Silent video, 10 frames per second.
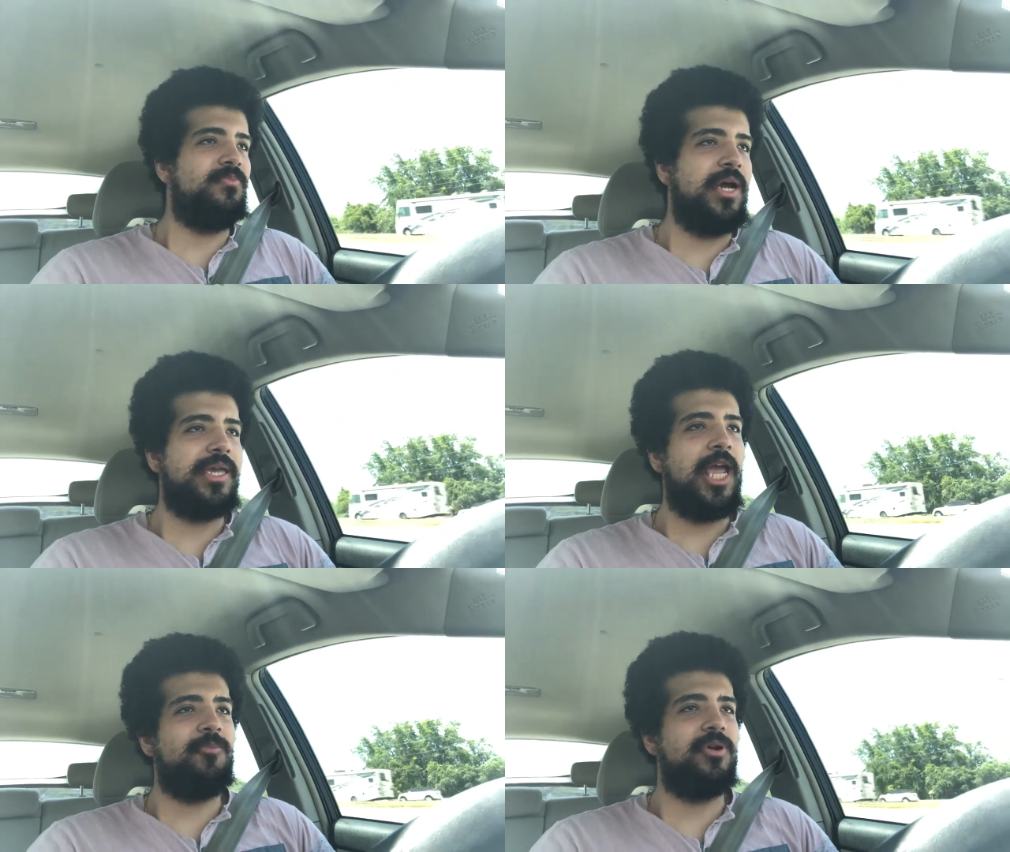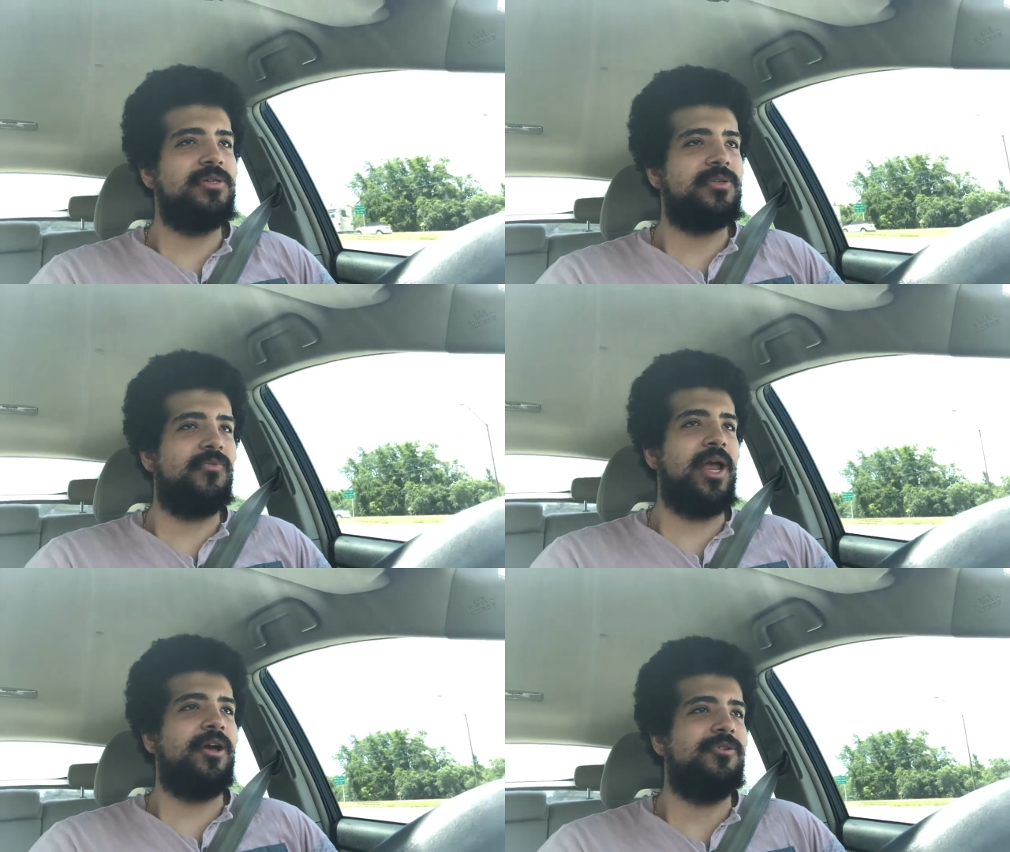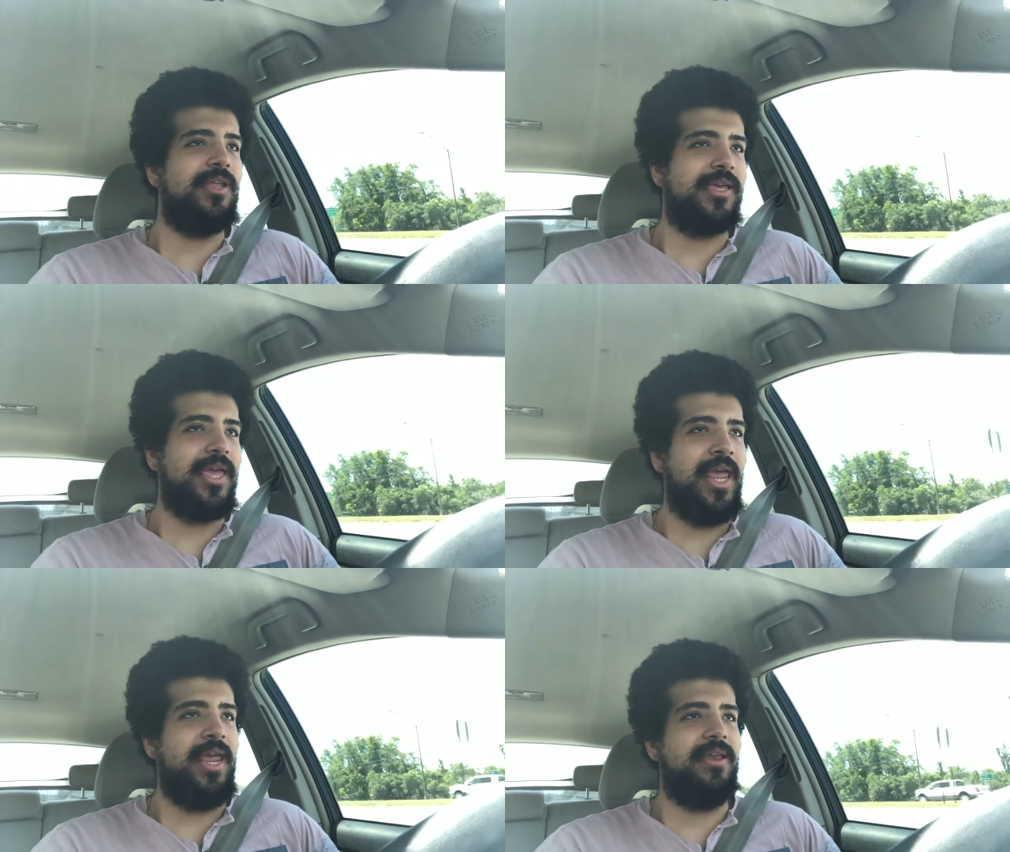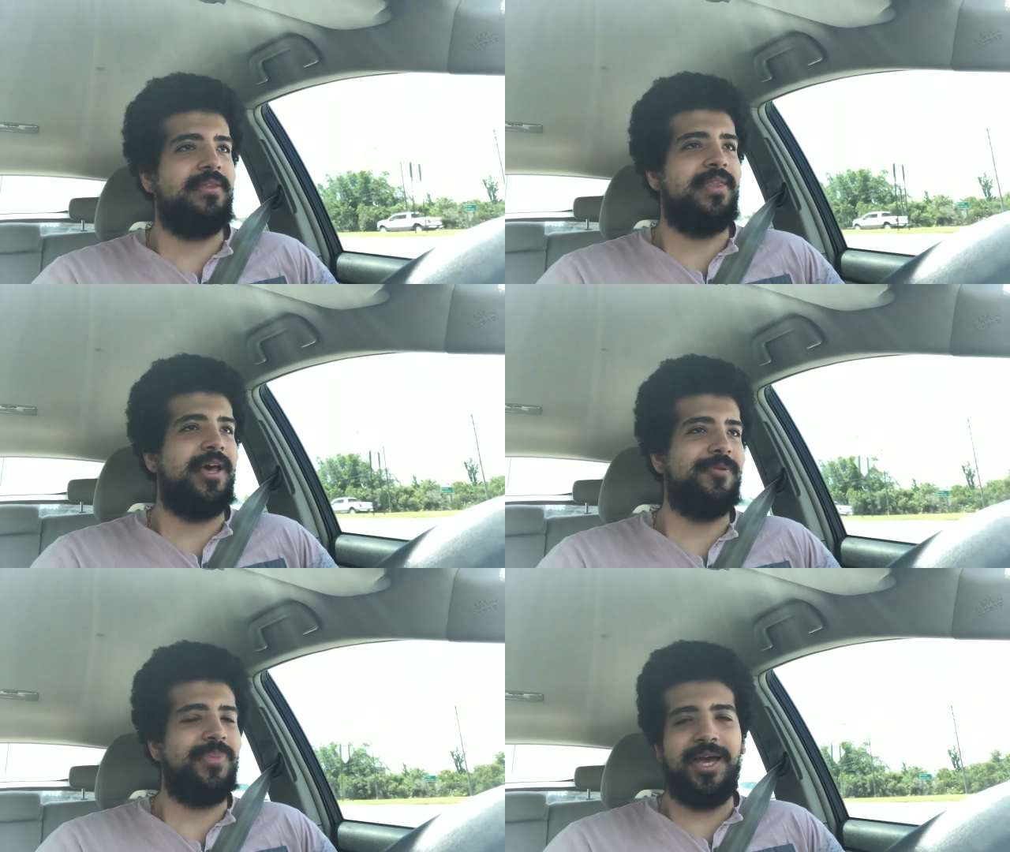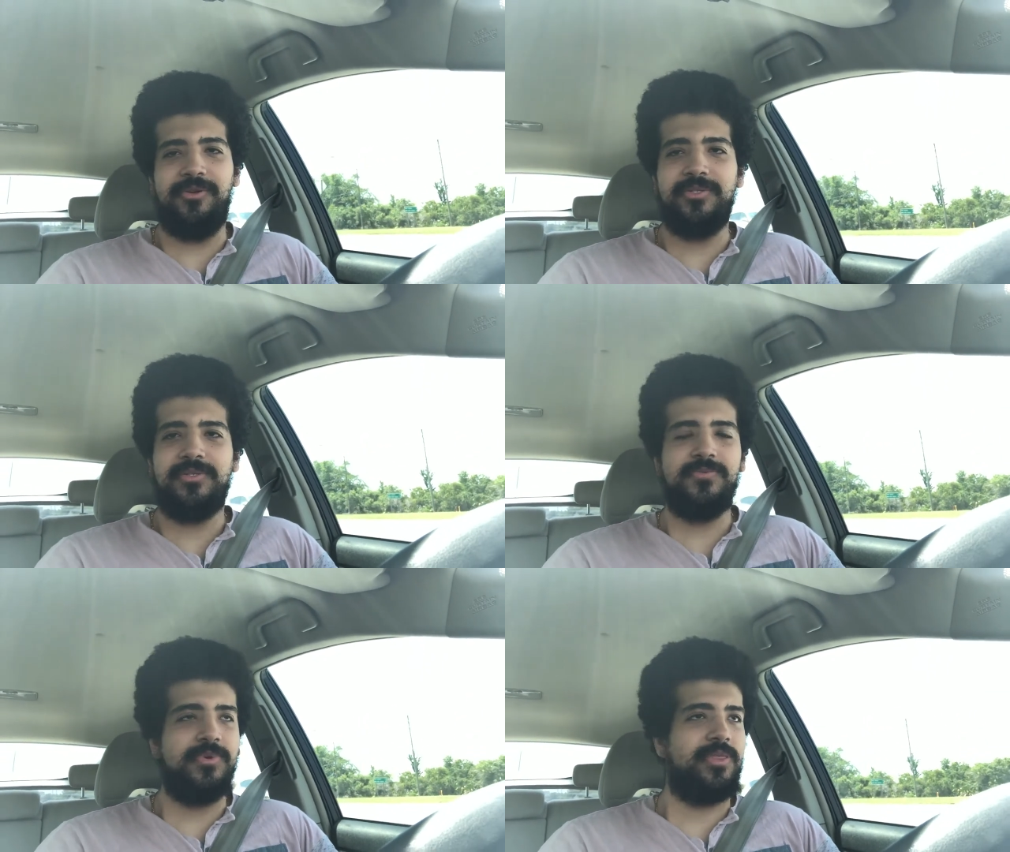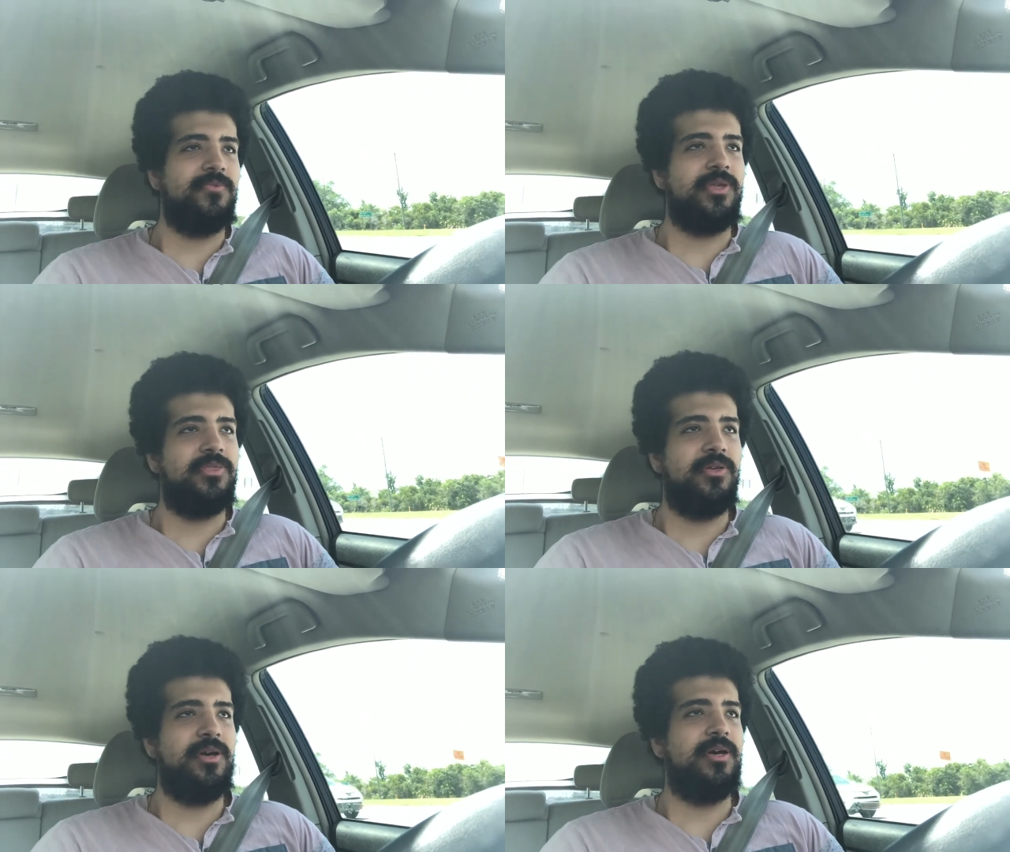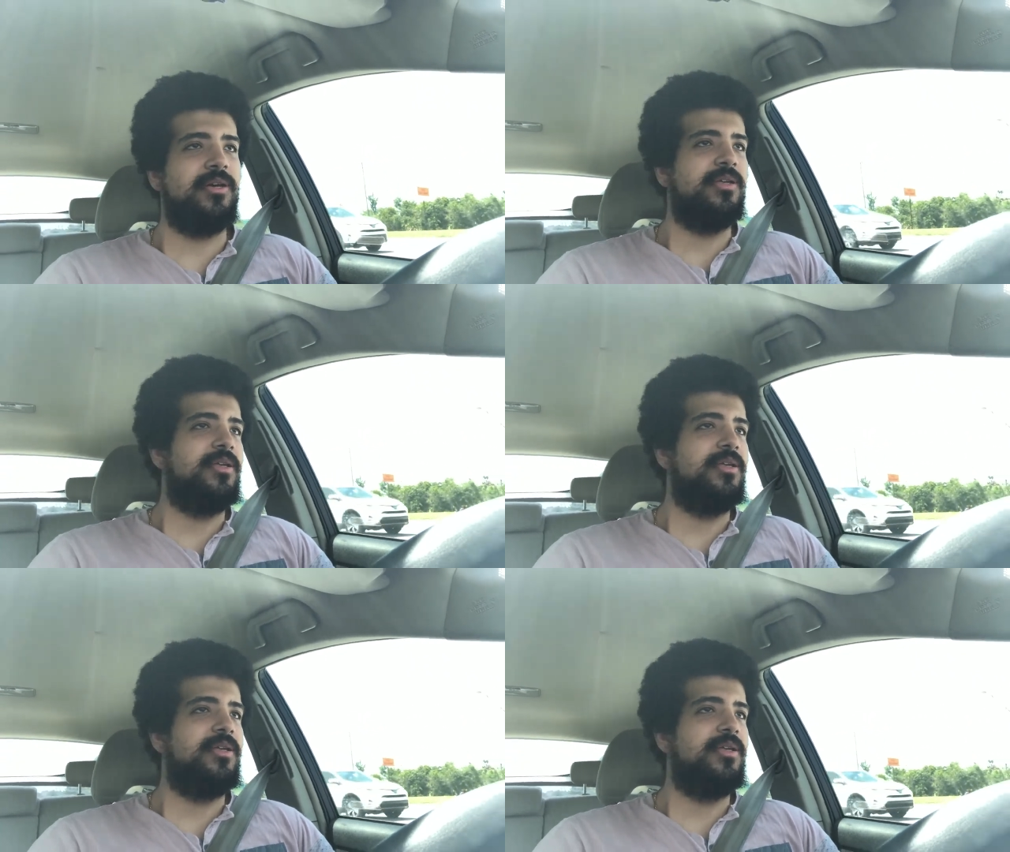My camera is around like eight, nine pounds with with uh,